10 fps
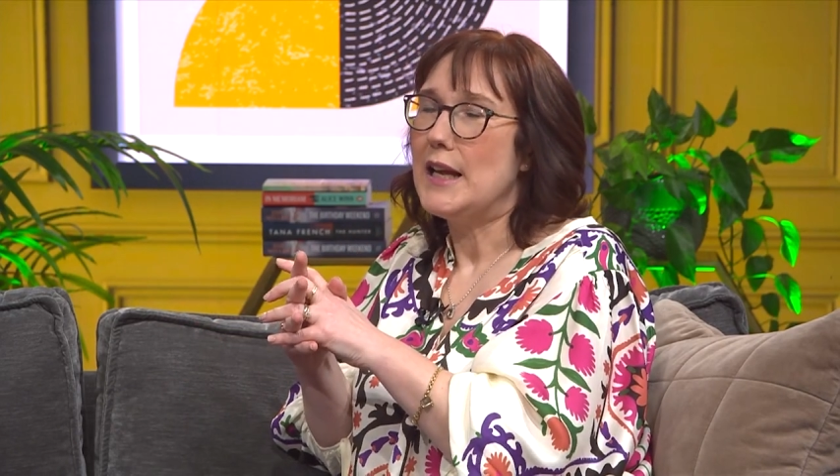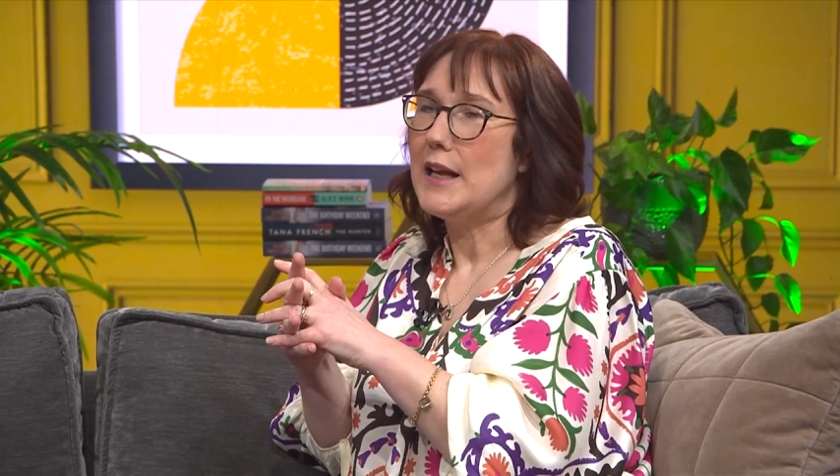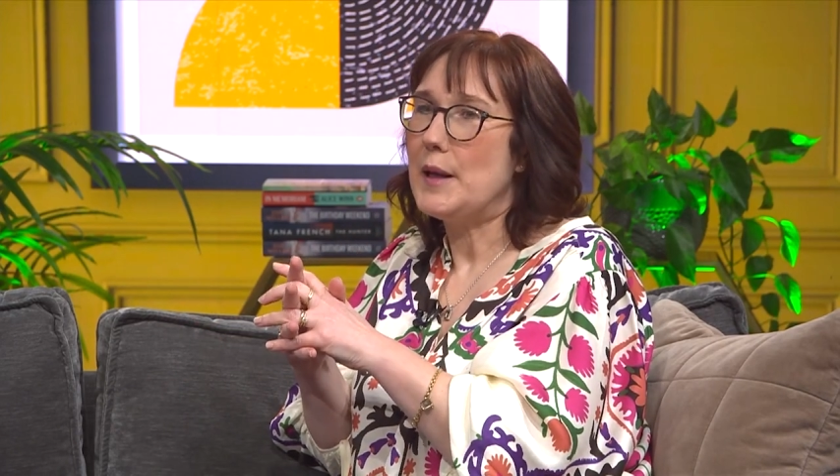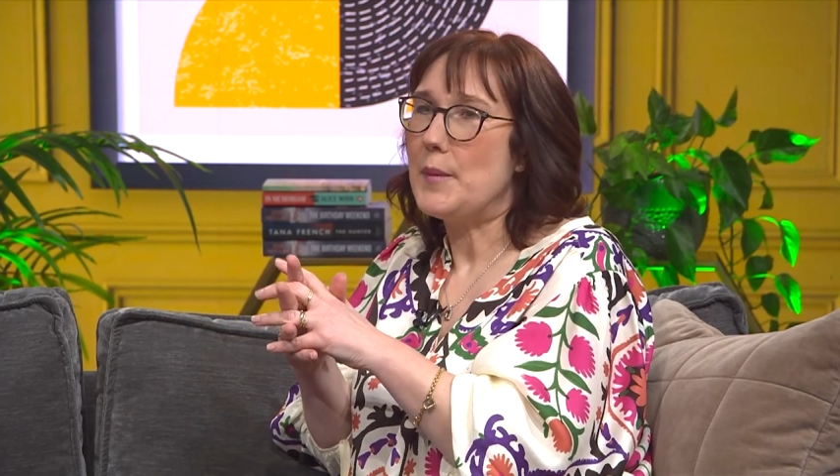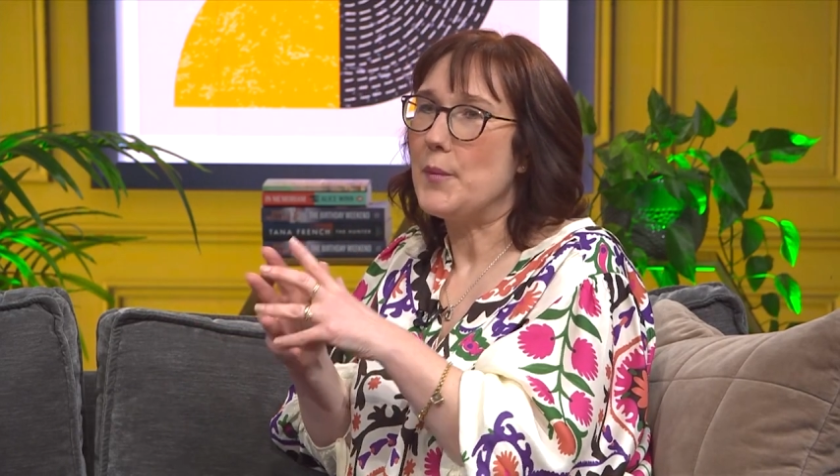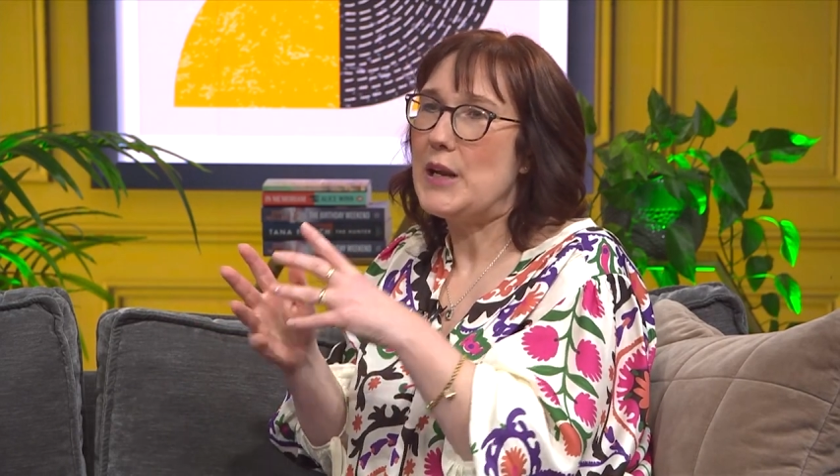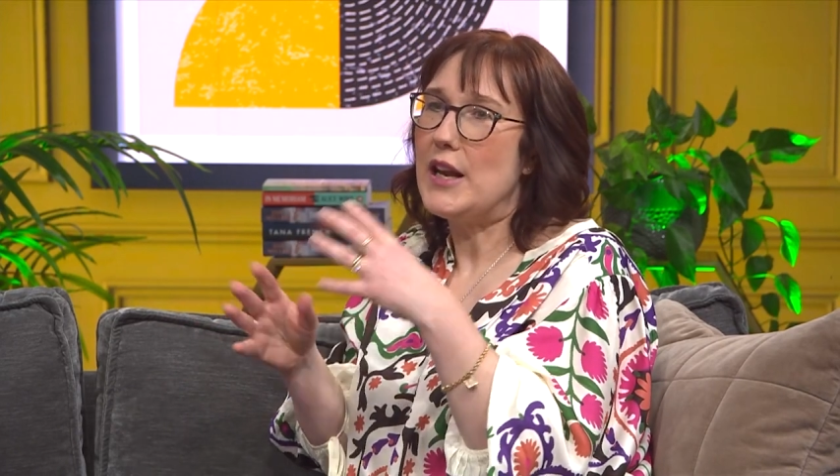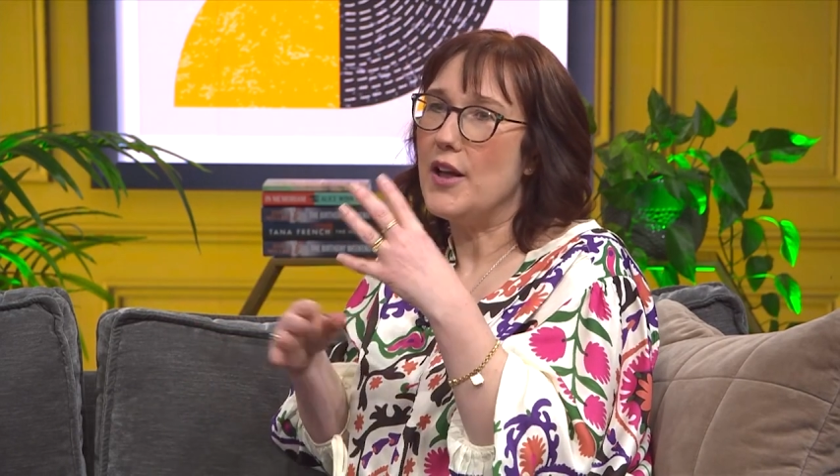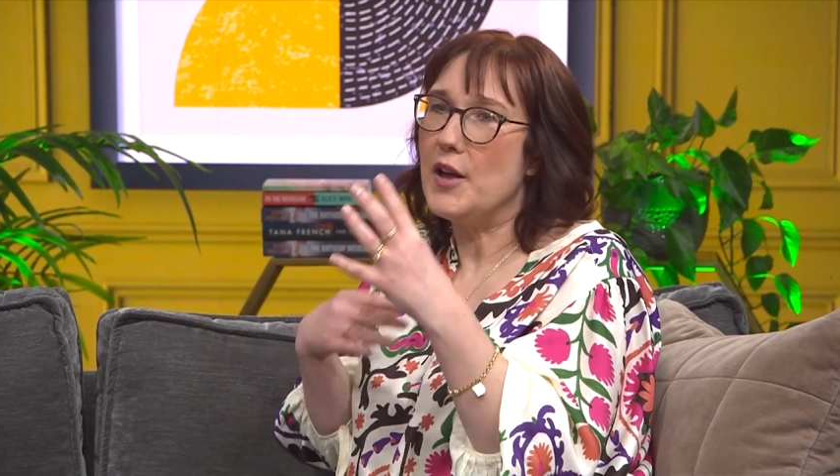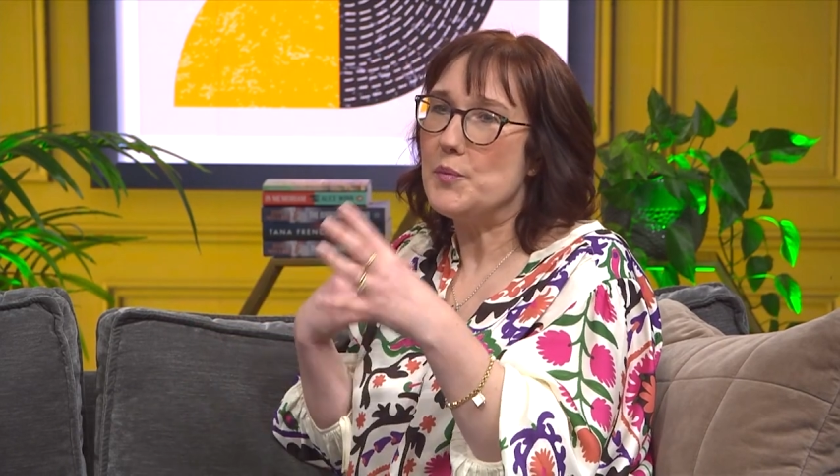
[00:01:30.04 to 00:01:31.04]
And we
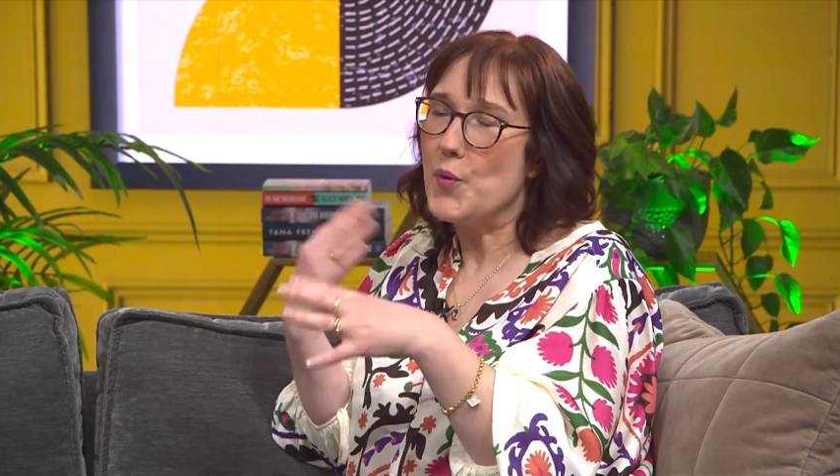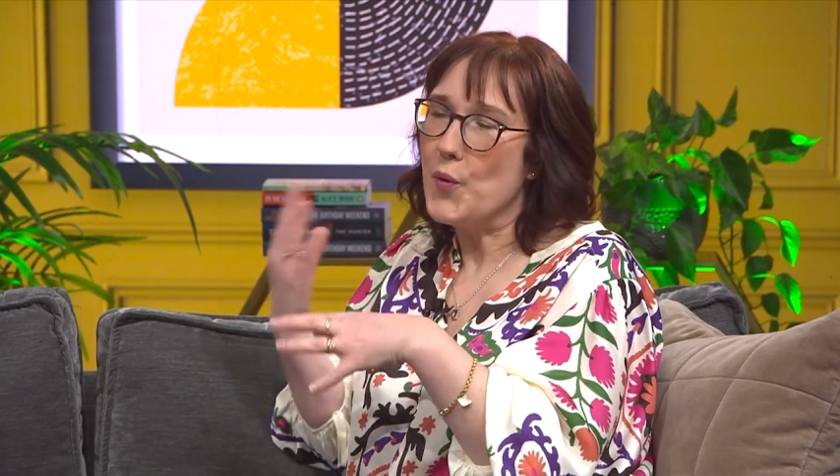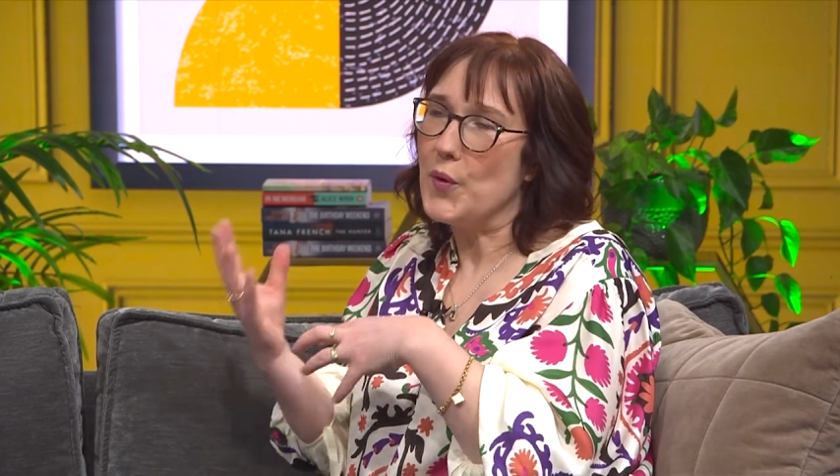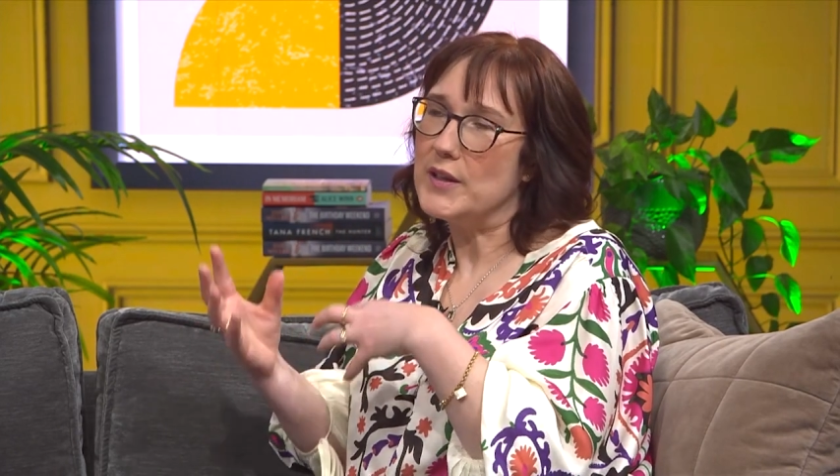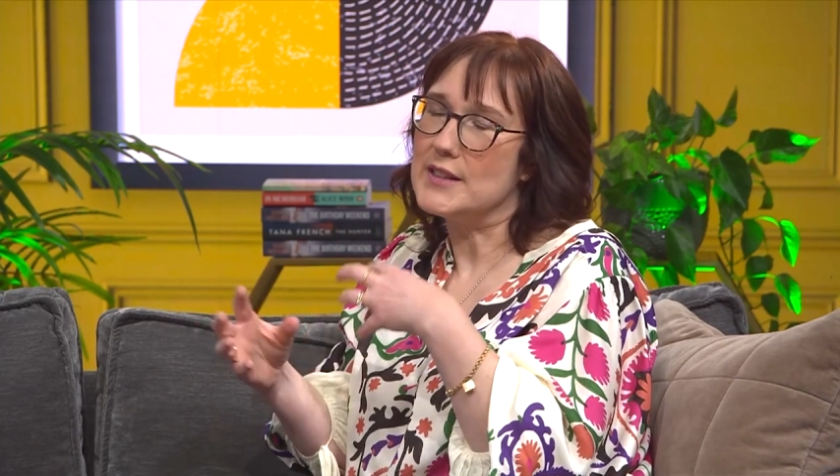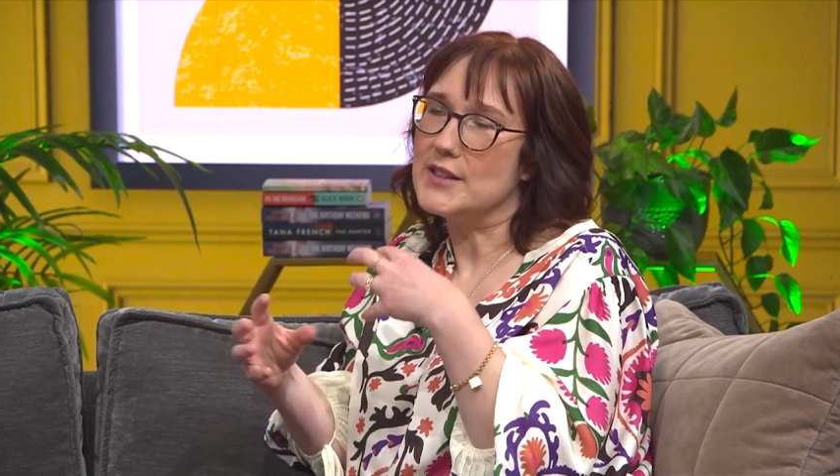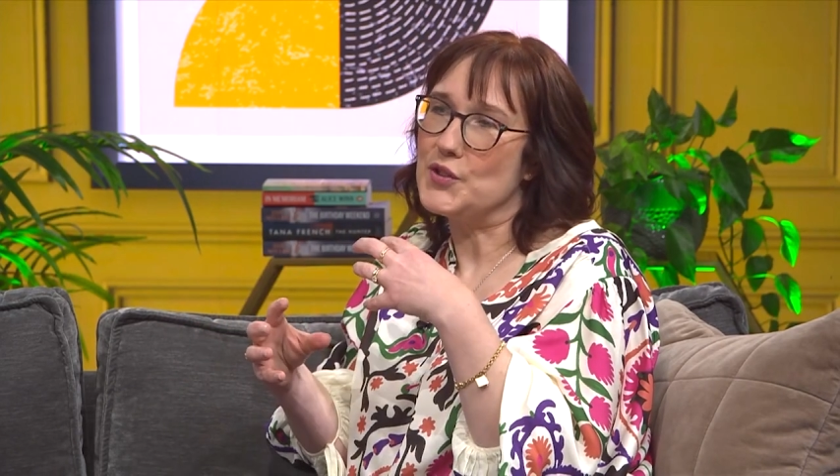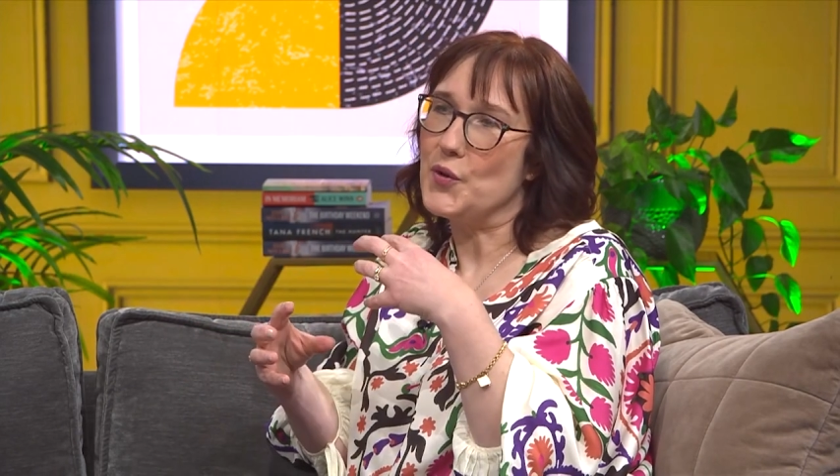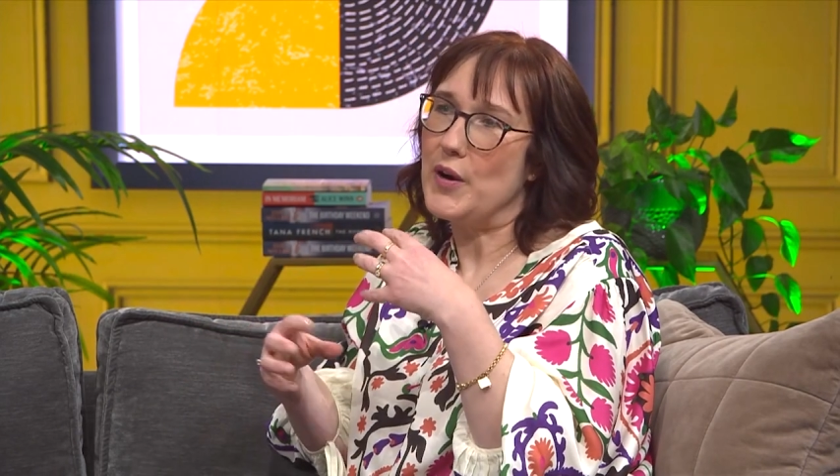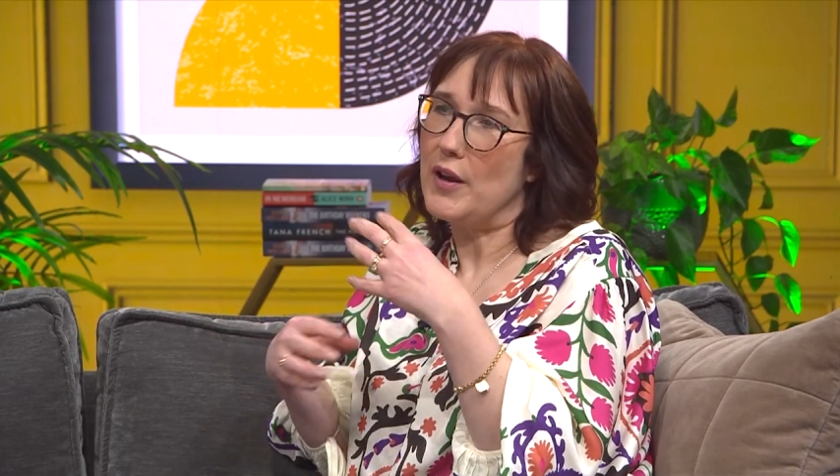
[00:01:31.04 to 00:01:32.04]
learn more as the story